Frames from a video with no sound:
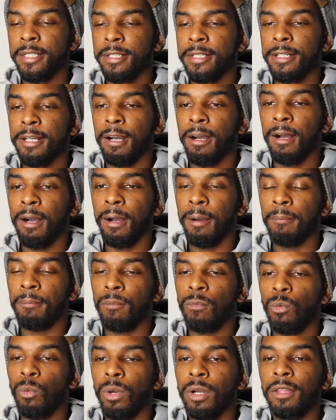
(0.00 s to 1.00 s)

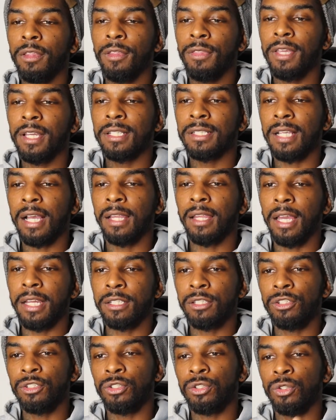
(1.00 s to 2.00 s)
one of the things I like
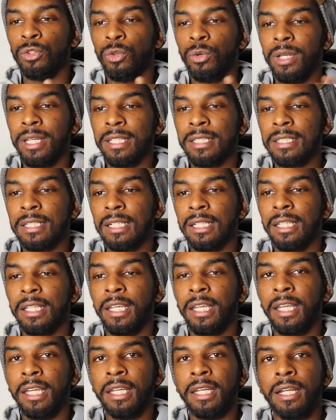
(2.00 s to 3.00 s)
to do is
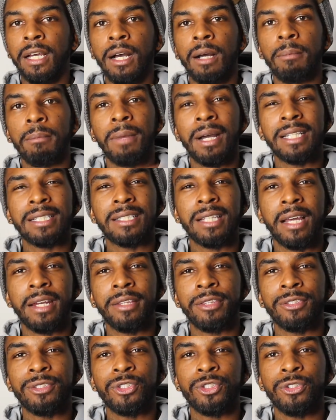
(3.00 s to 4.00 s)
clean up my side
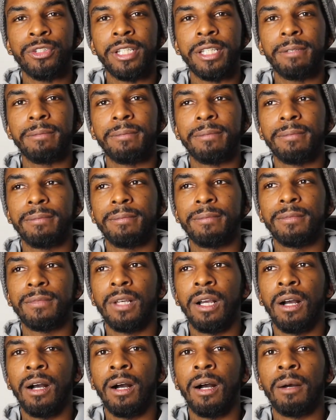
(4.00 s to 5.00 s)
of the street,
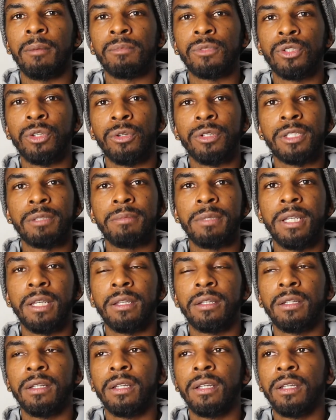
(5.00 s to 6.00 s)
so to
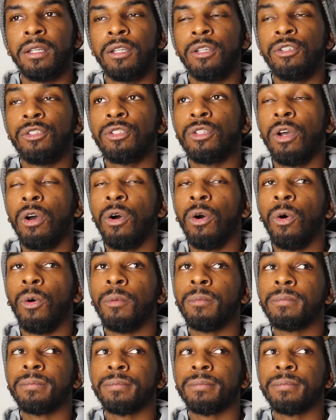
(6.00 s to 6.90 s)
speak. So